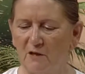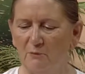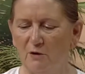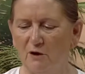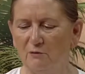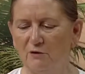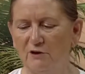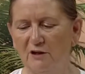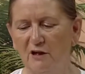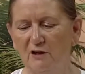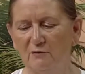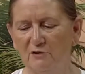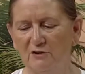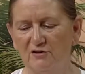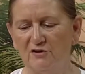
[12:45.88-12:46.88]
But what I
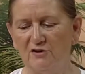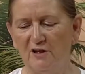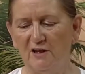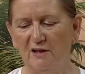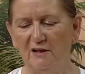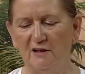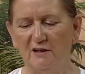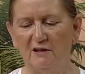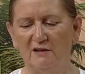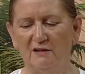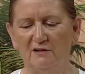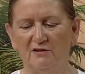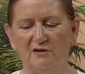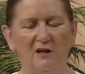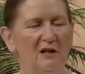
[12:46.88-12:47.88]
would say
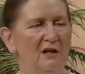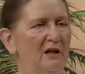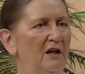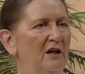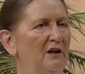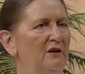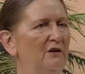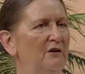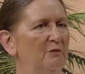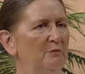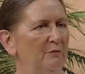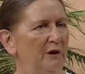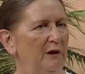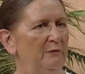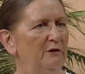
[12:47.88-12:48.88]
is,
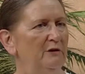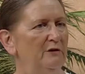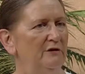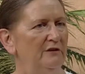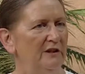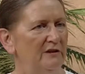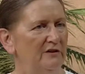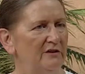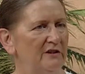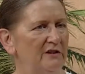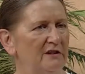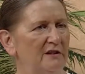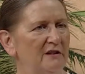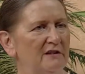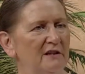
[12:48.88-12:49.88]
people who are
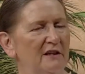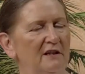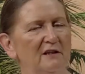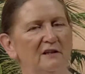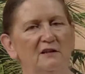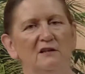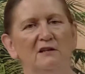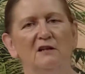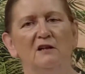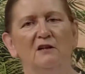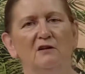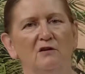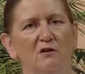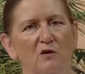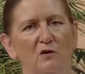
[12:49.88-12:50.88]
interested in
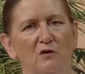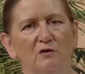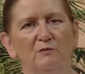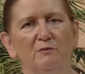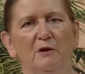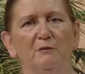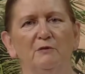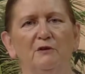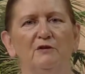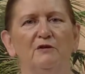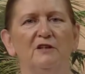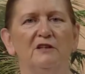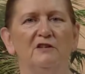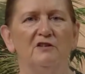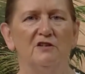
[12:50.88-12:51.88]
God, people who
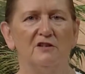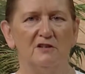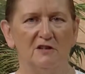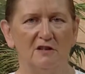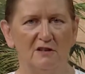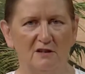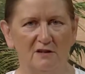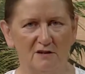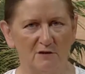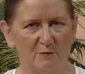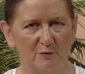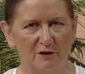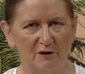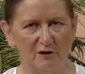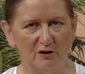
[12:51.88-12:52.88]
are interested in
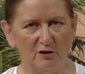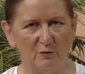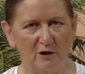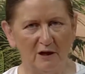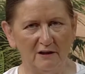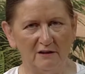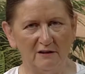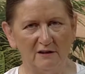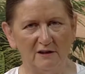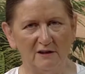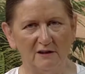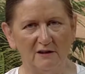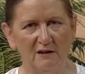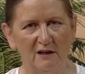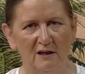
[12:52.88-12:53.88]

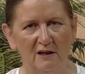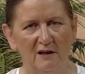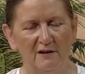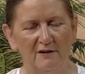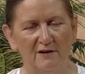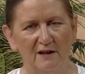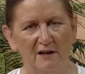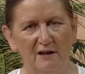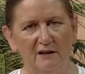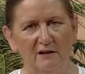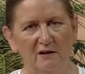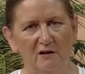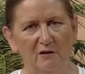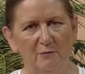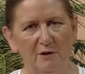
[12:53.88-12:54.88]
spirituality, they
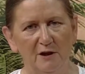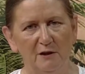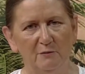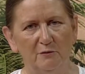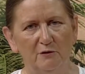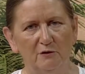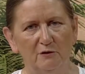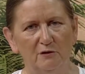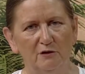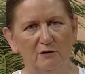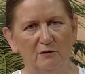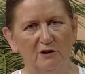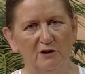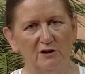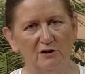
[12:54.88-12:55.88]
are people
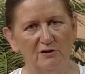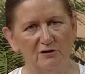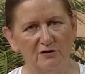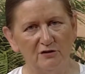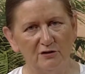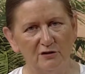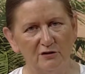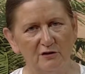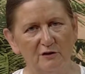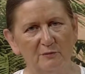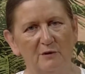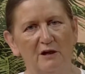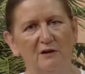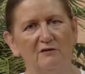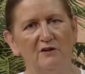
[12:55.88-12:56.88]
who are concerned
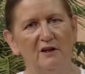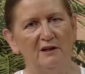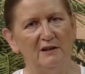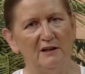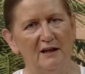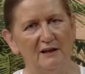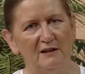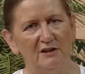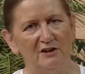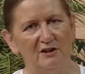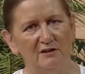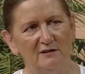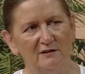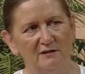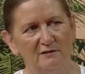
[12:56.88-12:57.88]
about right
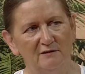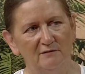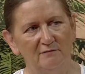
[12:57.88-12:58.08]
action.